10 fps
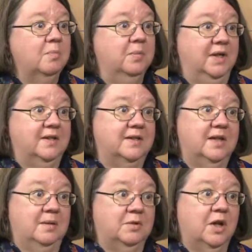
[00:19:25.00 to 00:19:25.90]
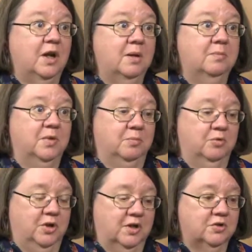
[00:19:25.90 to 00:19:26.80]
but at the same time, the
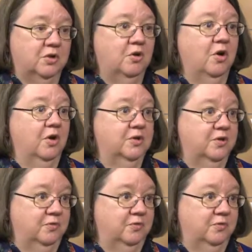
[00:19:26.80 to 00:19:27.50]
production costs,